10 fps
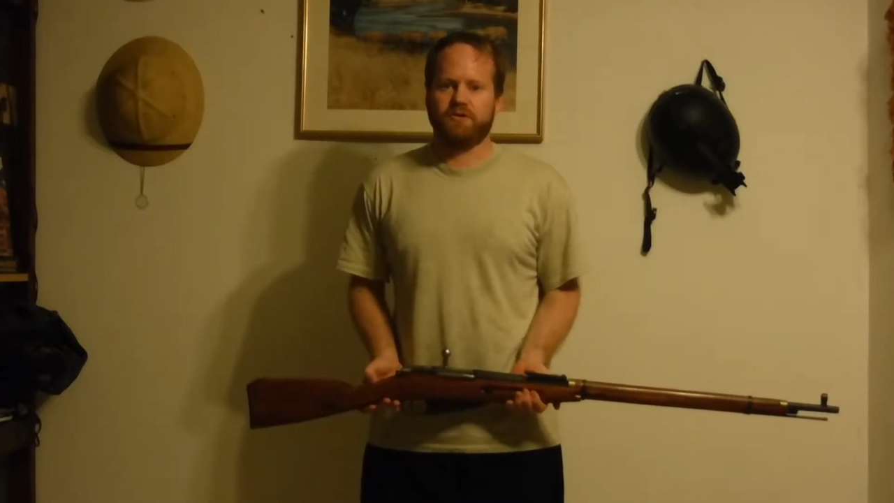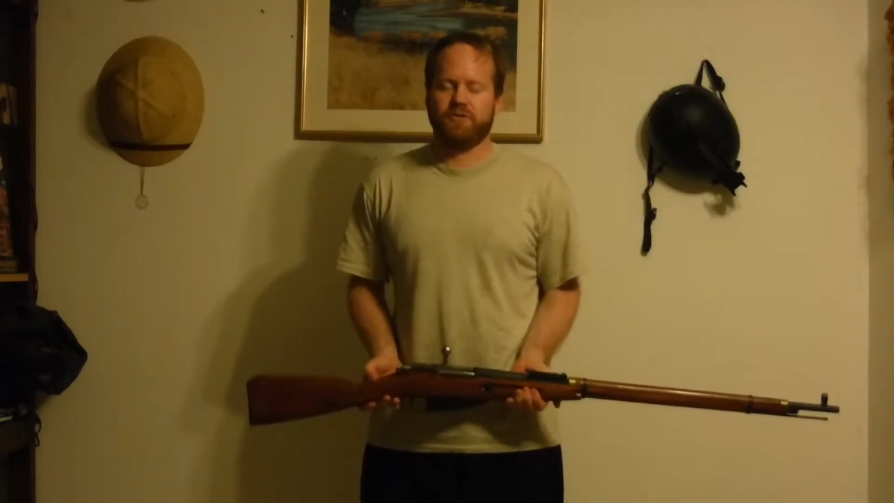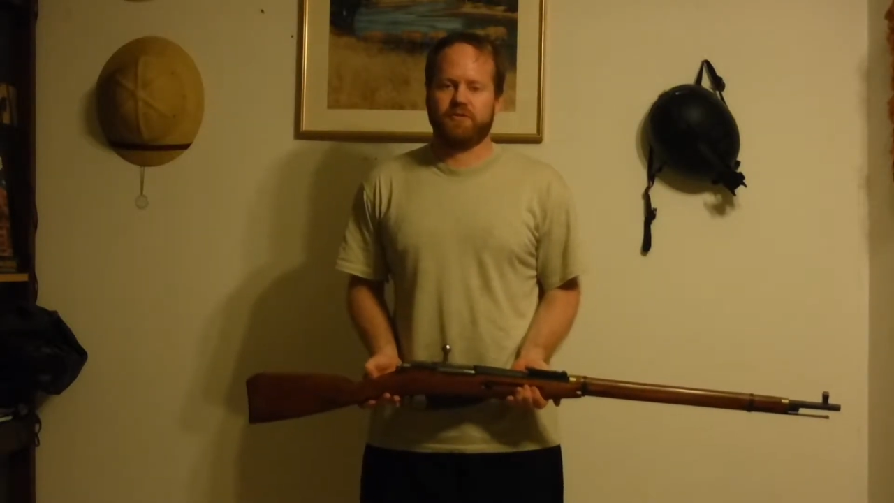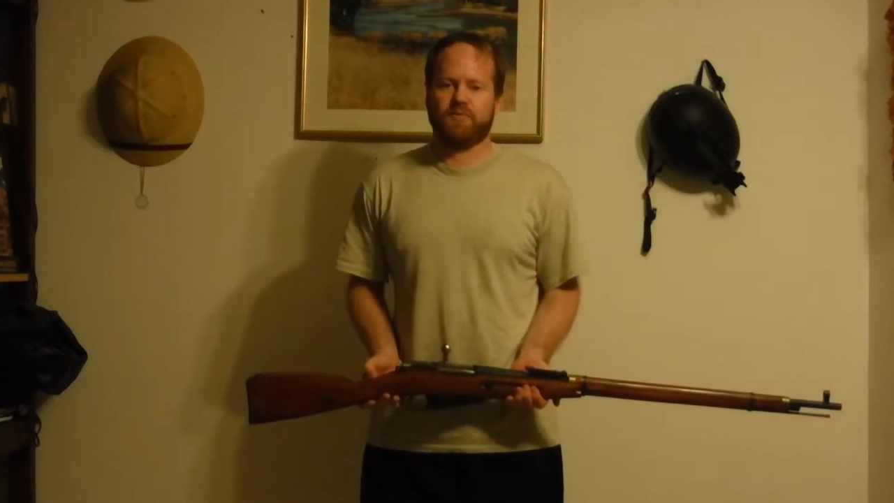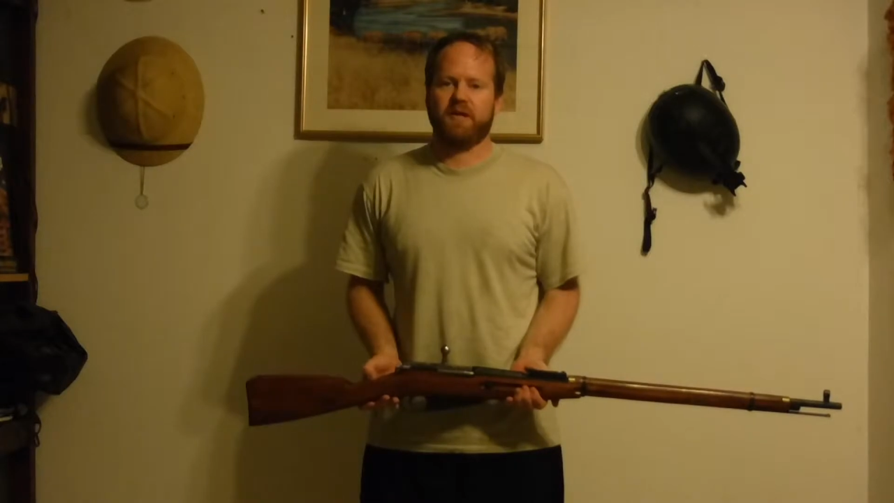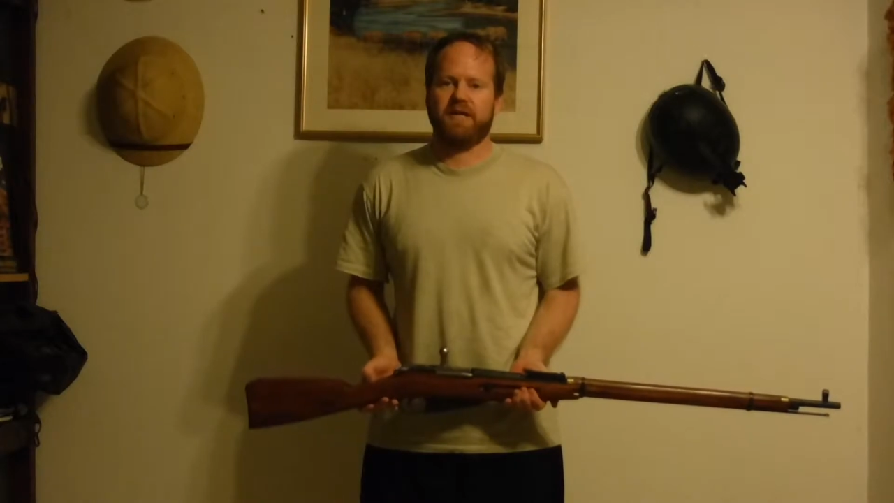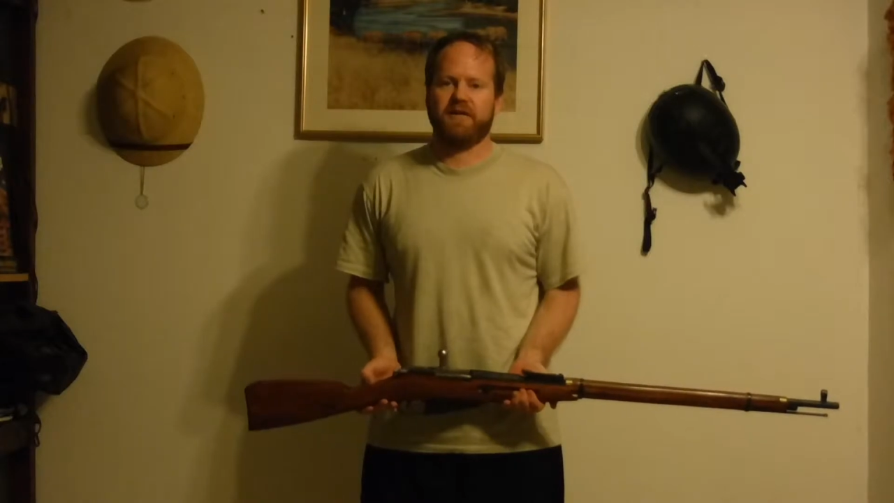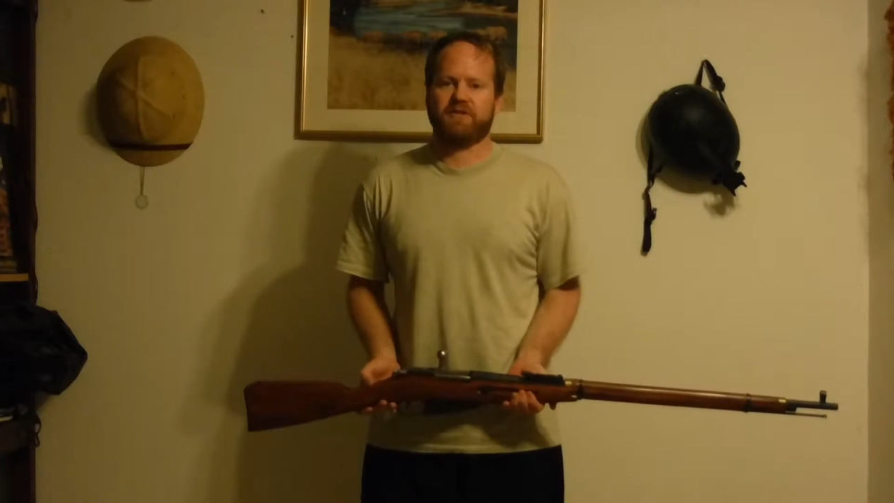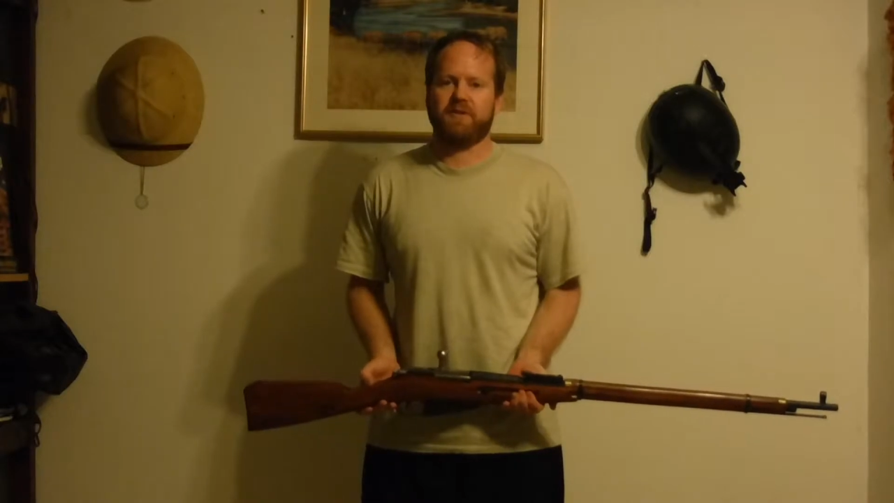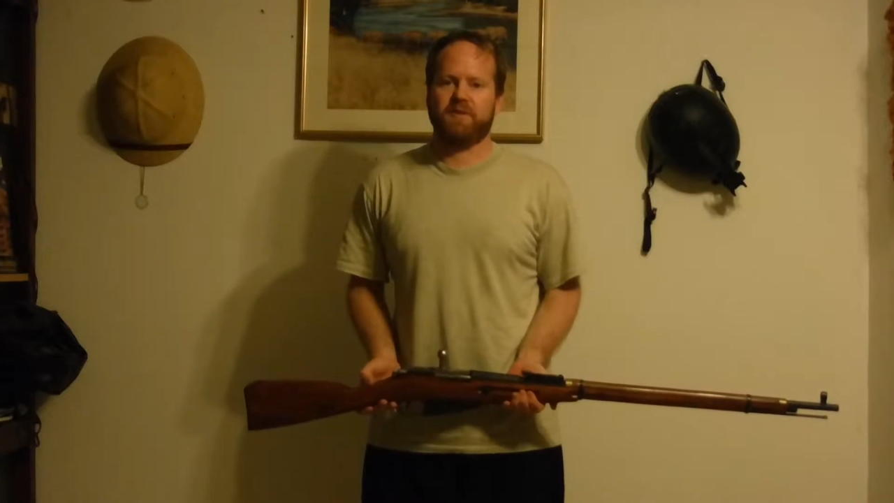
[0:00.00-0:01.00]
to explain
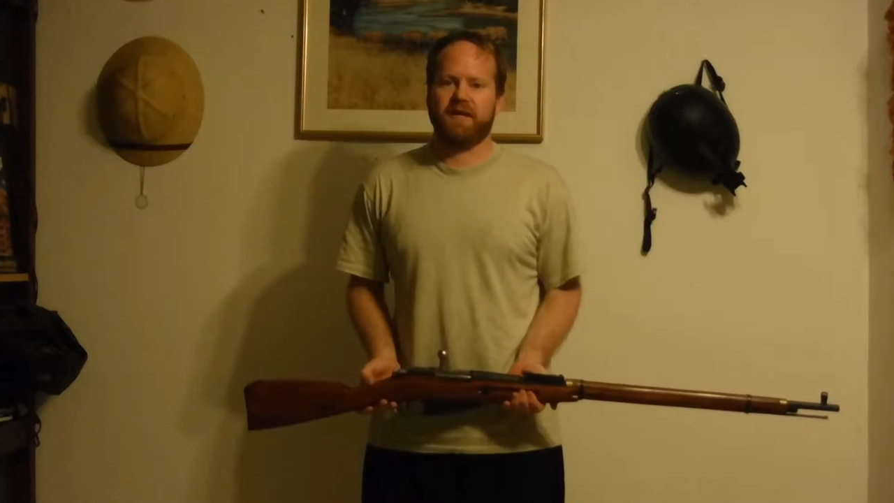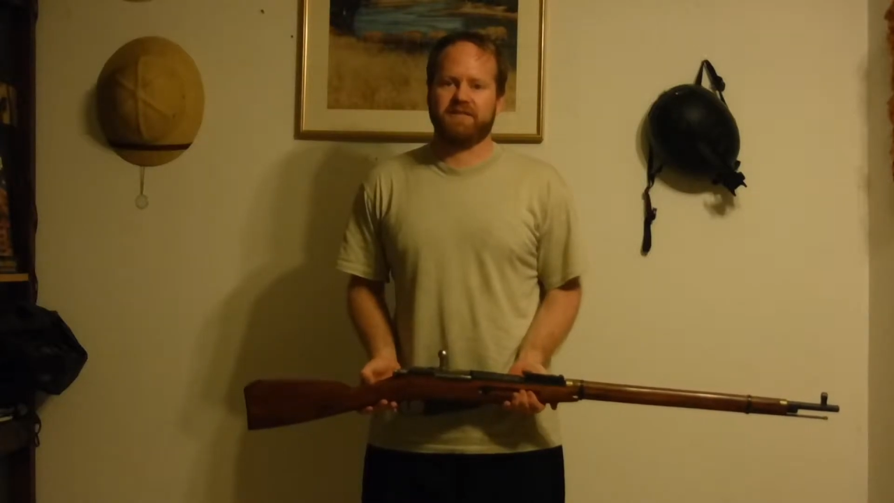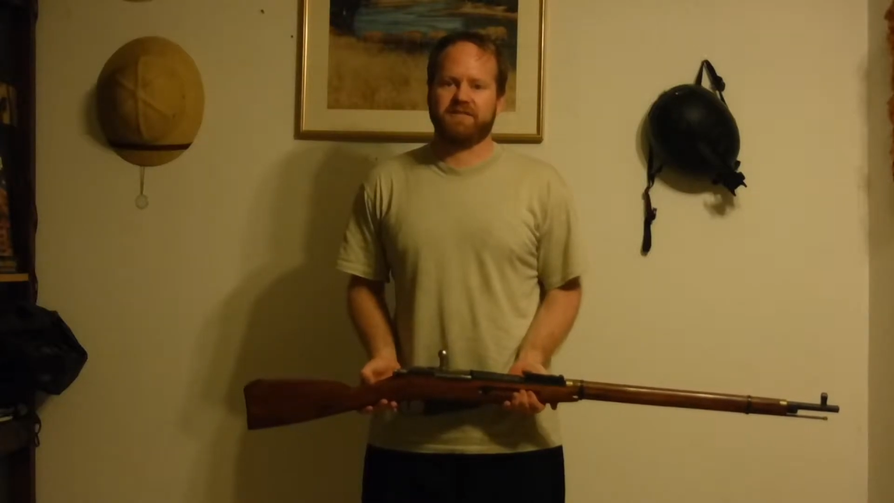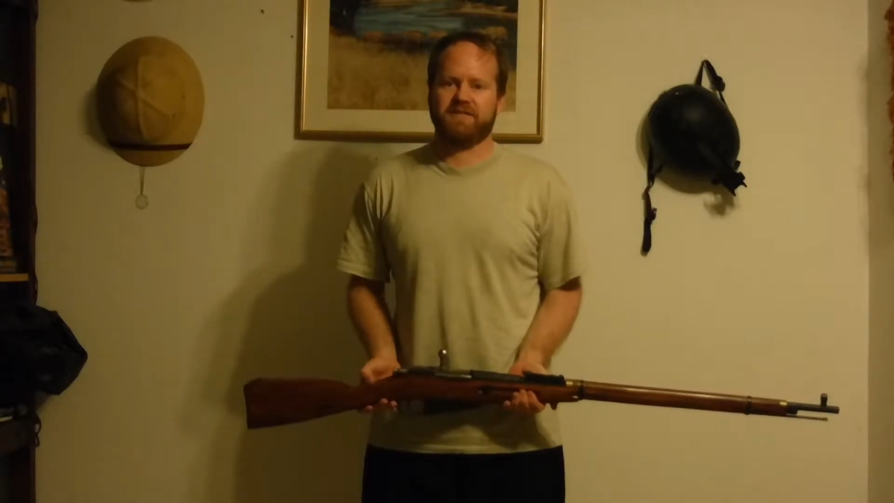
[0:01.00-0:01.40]
how some of that's